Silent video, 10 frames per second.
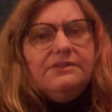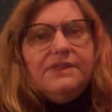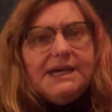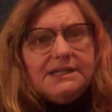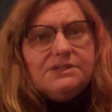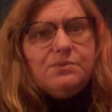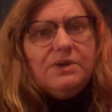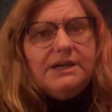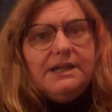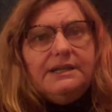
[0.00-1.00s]
That's
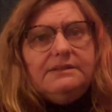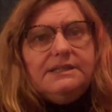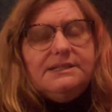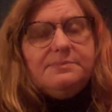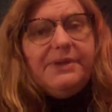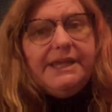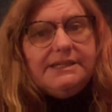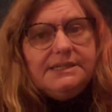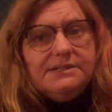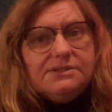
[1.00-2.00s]
why these
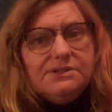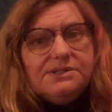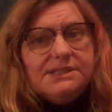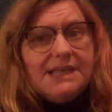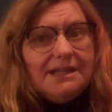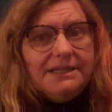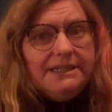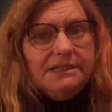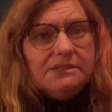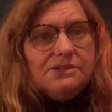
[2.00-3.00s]
paintings are
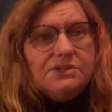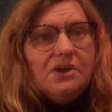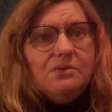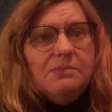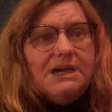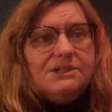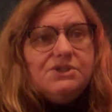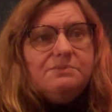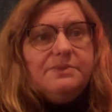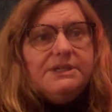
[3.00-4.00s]
selling so
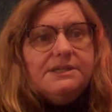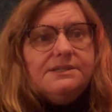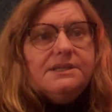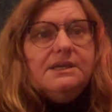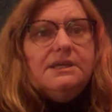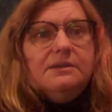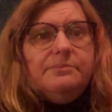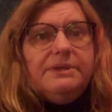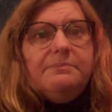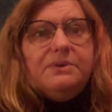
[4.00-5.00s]
much, because
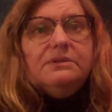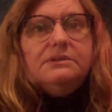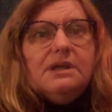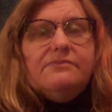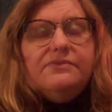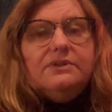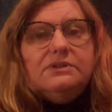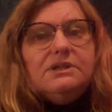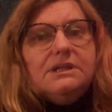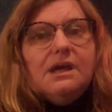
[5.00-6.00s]
people love the
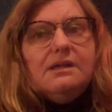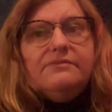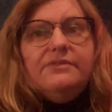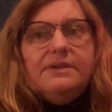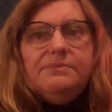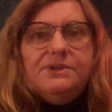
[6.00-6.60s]
look of them.